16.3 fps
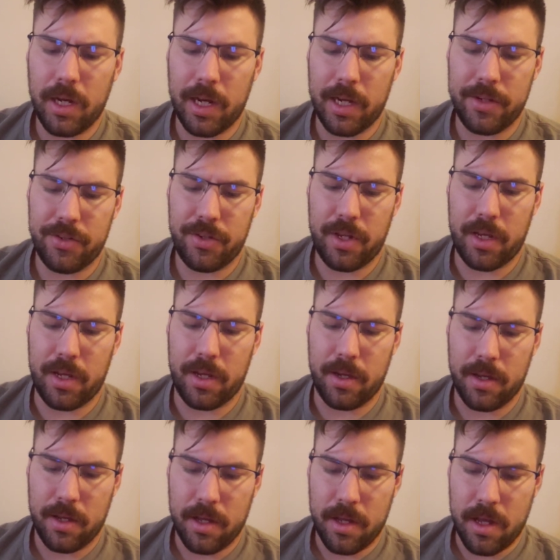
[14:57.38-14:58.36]
I see.
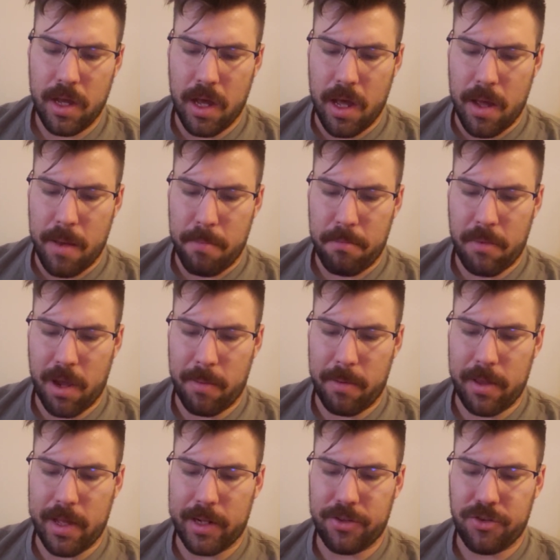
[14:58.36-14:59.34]

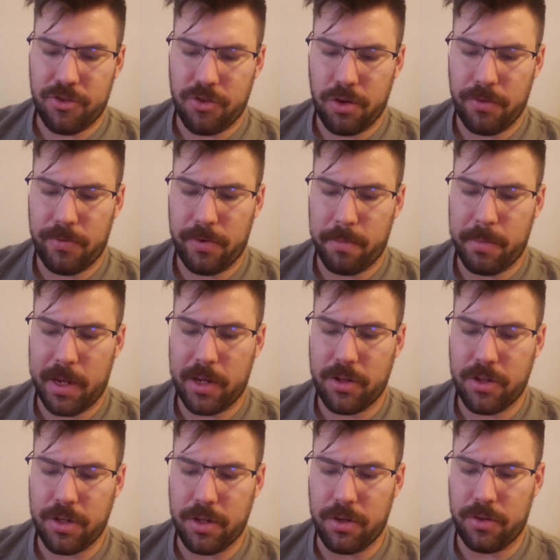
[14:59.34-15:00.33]
Maybe that's true for me
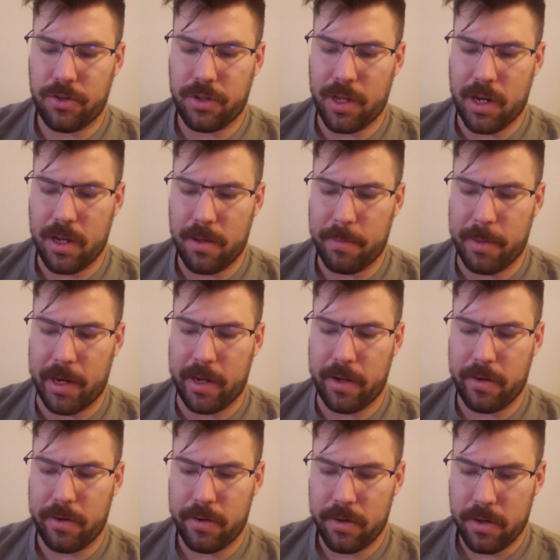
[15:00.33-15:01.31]
too, said
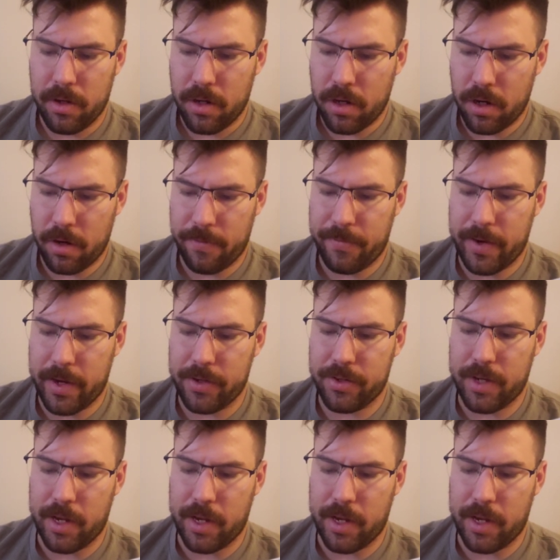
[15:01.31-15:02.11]
Jimeno, her face